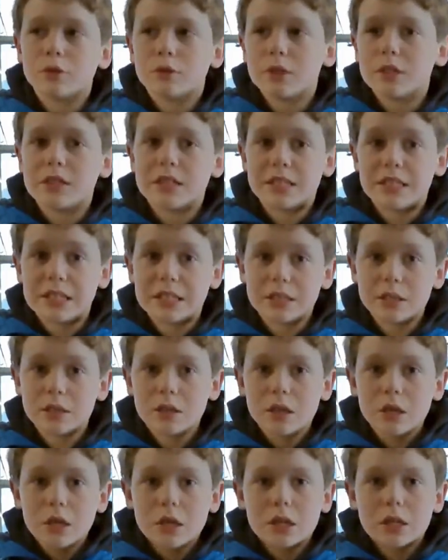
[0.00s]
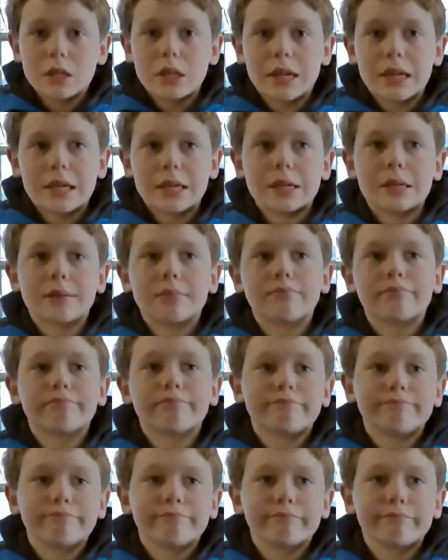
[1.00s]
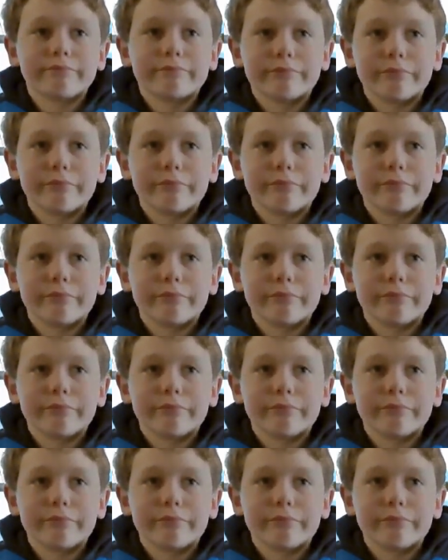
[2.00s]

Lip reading: deeper in the season, like